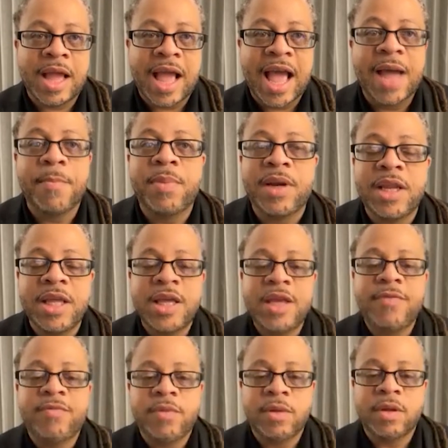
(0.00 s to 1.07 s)

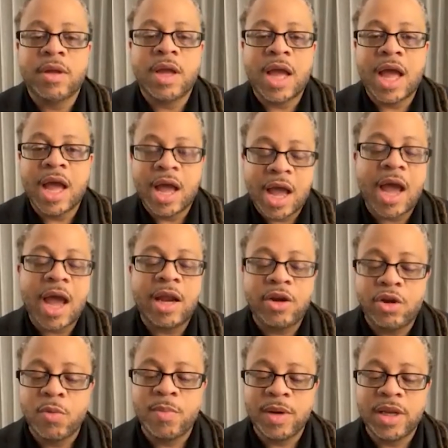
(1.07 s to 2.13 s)
I
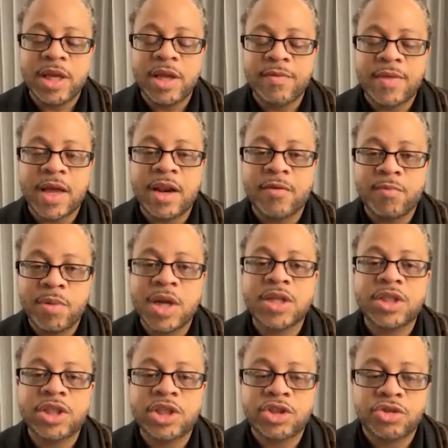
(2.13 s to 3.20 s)
do believe that if
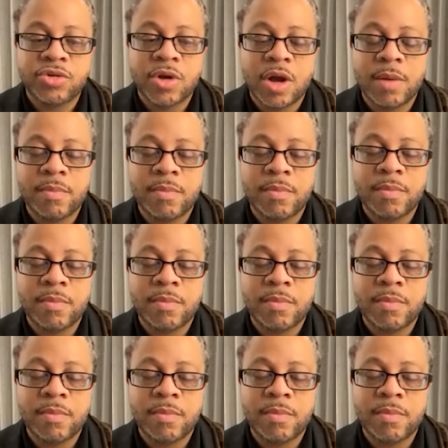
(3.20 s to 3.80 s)
President Trump